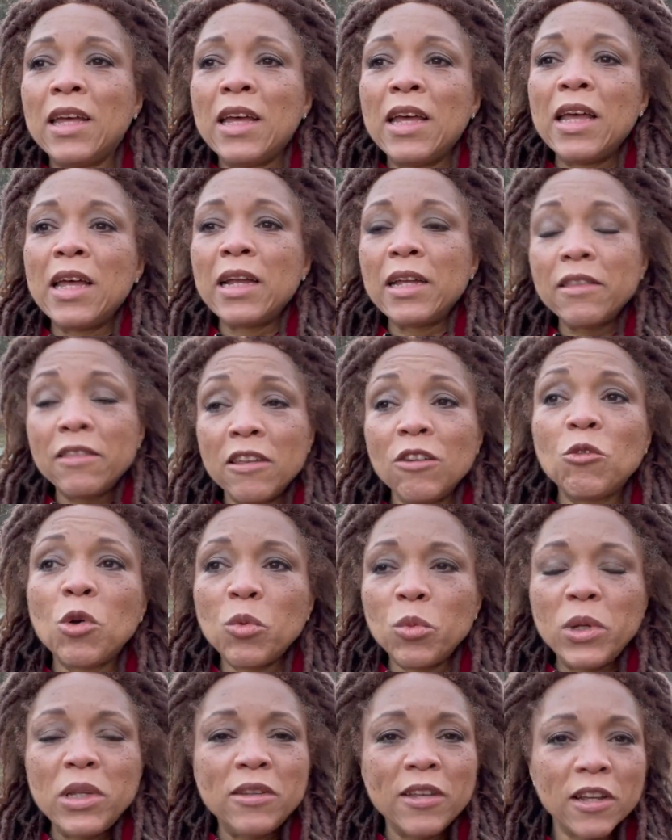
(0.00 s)
And I think what
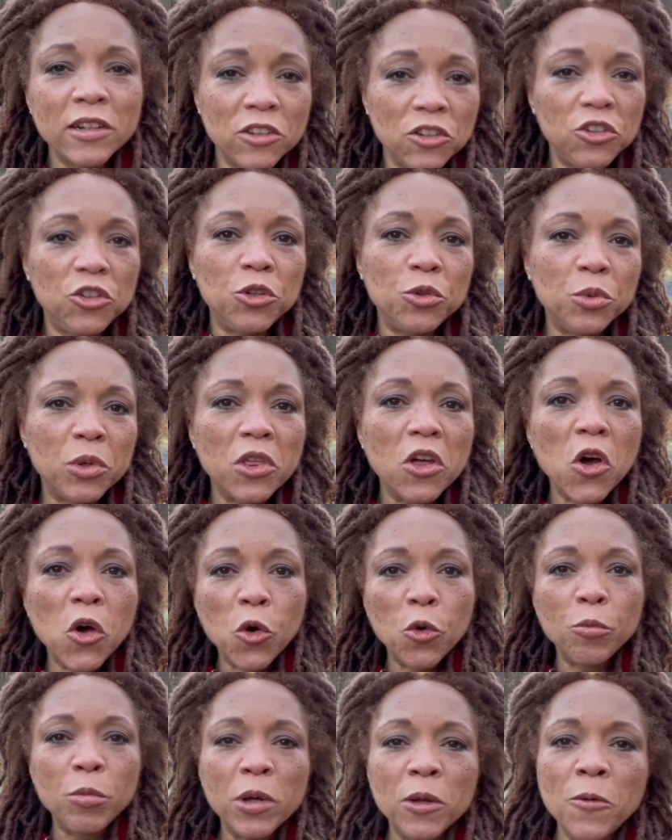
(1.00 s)
we tend to do with
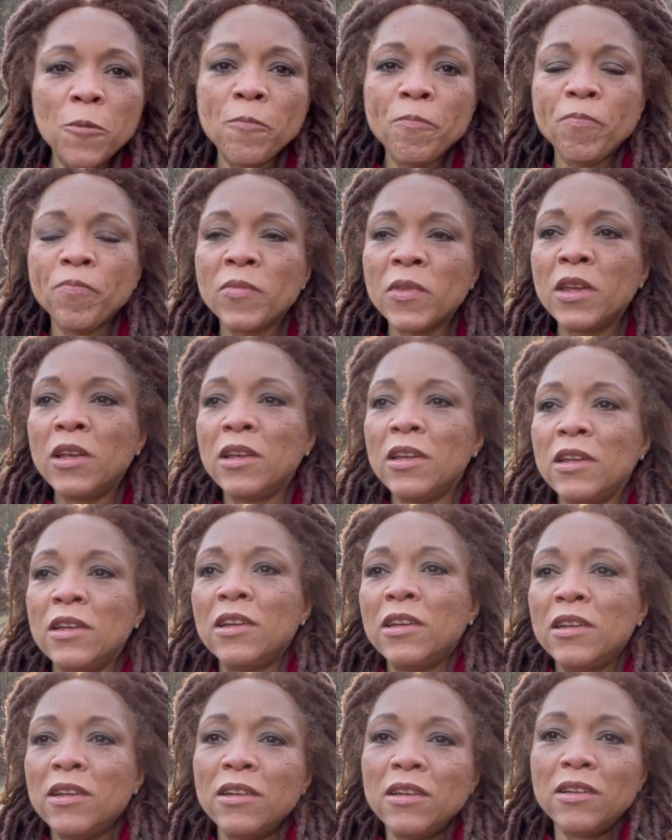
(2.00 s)
hope
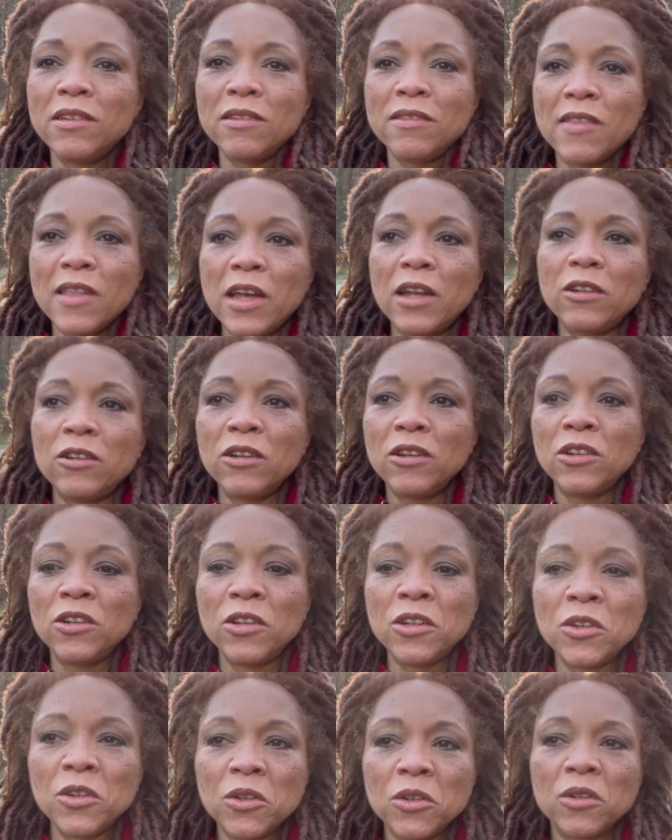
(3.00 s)
is that
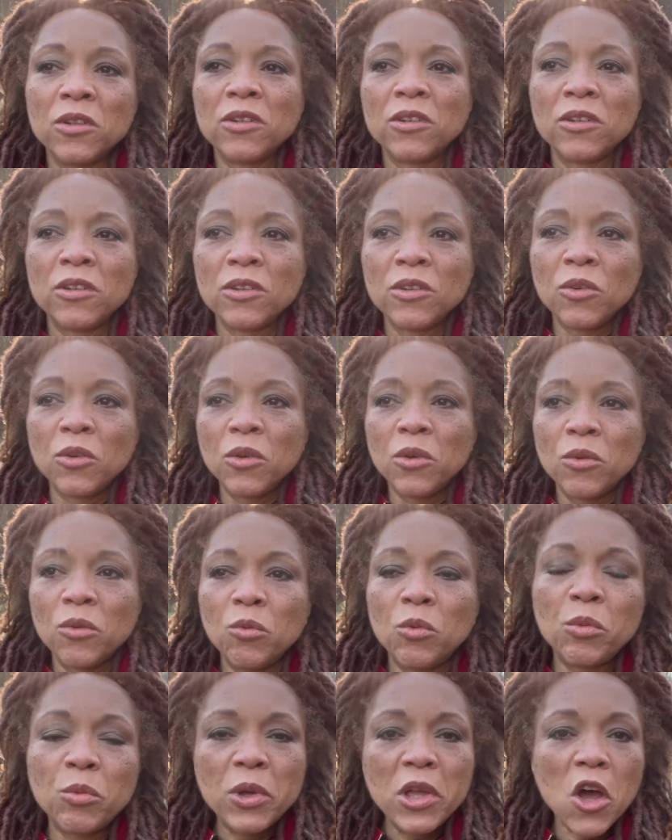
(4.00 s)

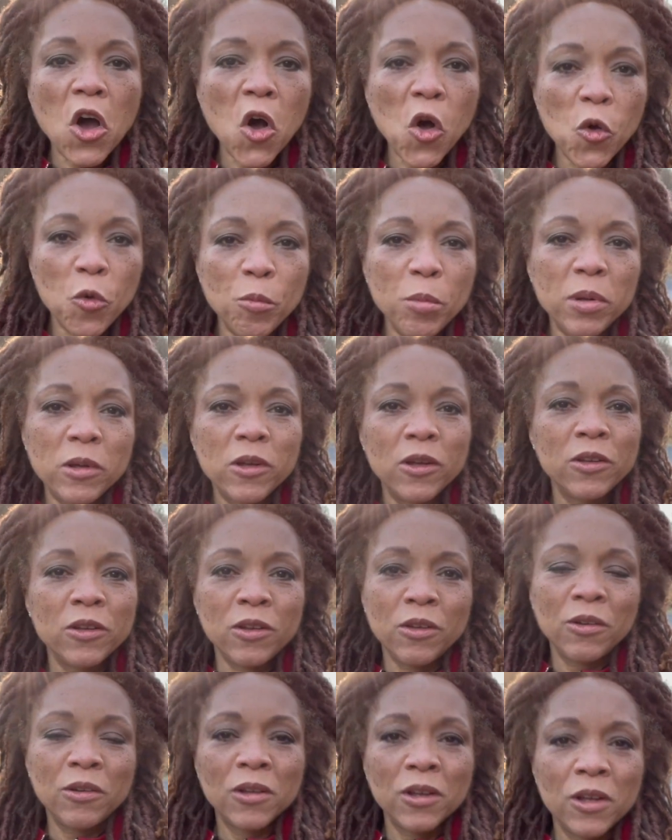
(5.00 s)
when we hope
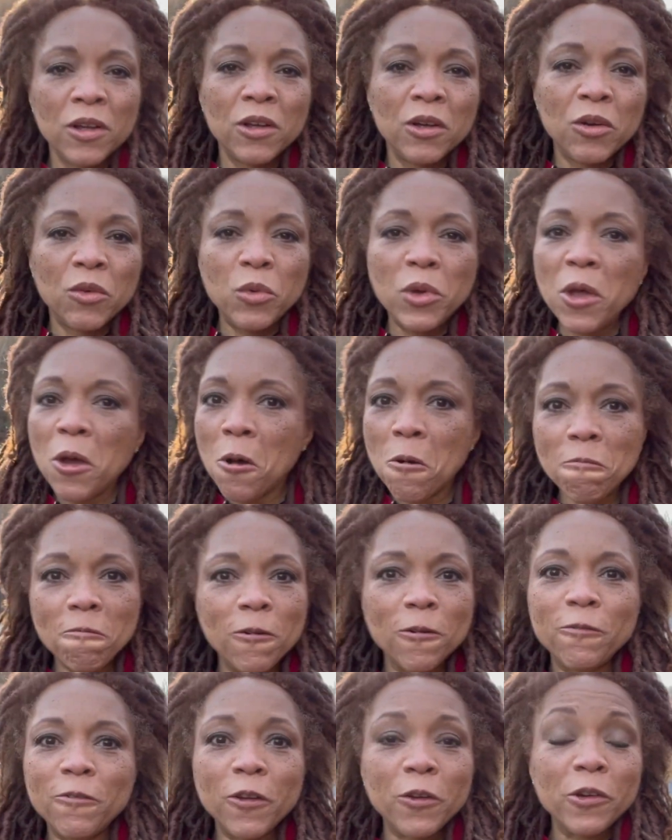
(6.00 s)

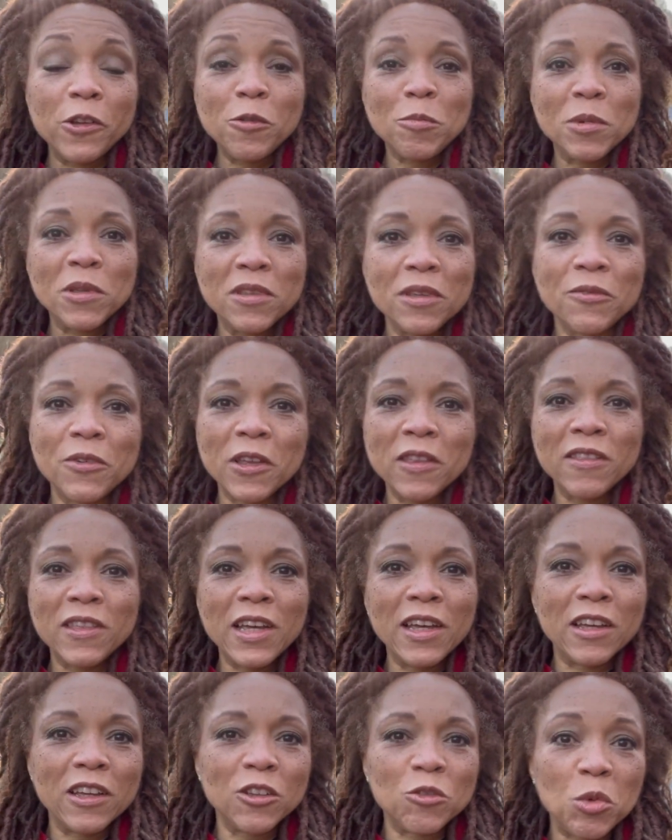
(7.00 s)
for very specific
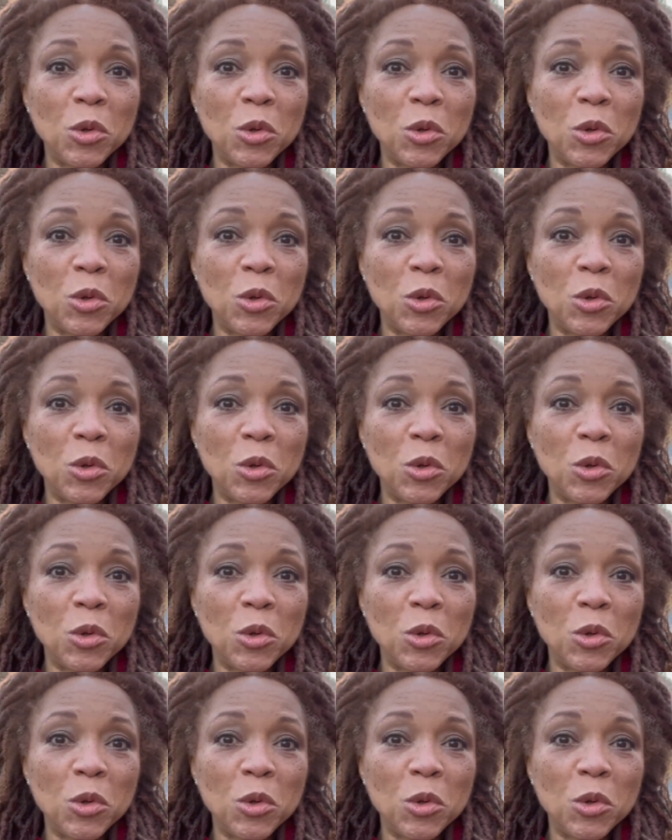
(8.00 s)
things.